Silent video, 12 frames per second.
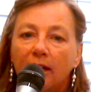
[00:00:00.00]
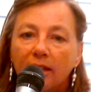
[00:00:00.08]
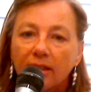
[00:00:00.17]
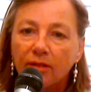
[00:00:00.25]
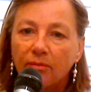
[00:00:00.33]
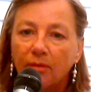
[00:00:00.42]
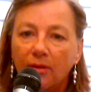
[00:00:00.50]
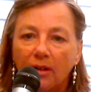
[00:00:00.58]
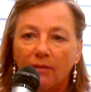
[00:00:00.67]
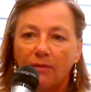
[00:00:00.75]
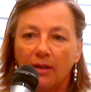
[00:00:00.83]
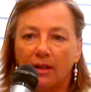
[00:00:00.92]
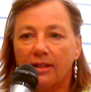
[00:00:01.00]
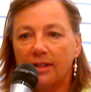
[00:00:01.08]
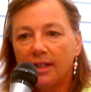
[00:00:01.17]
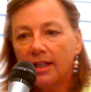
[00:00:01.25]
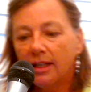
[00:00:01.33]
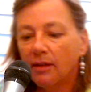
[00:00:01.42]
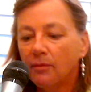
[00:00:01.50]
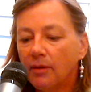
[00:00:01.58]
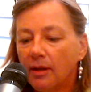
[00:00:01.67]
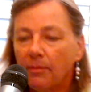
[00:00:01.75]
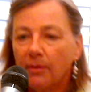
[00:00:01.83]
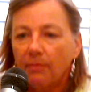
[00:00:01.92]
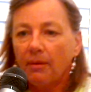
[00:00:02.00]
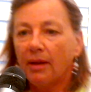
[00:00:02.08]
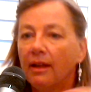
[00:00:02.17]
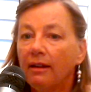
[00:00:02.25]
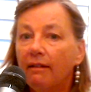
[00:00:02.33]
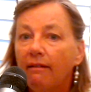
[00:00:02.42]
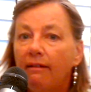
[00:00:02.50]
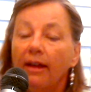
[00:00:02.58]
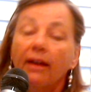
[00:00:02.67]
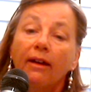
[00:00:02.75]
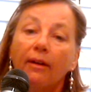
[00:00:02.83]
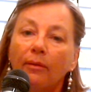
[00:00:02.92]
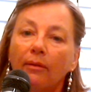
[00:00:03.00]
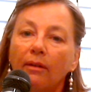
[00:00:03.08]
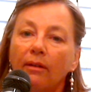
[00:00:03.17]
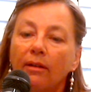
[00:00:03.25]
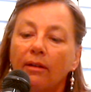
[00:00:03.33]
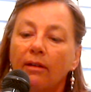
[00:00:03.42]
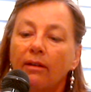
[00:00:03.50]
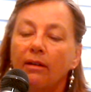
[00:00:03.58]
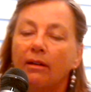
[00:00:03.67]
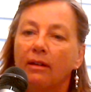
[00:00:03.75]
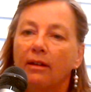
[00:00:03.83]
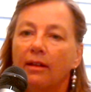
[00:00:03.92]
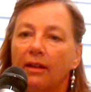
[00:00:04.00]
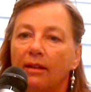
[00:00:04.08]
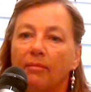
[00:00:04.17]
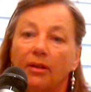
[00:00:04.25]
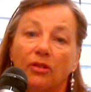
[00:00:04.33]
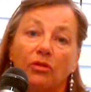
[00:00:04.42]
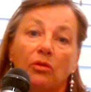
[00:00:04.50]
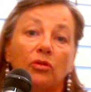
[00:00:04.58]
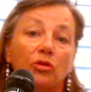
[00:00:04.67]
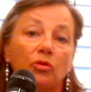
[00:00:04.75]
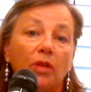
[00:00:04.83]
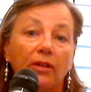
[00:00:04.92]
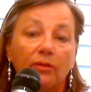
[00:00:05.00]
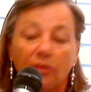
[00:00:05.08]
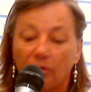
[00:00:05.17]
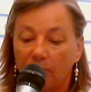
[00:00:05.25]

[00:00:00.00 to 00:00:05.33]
just wondering if you can see that when I put my head down, my shoulders round.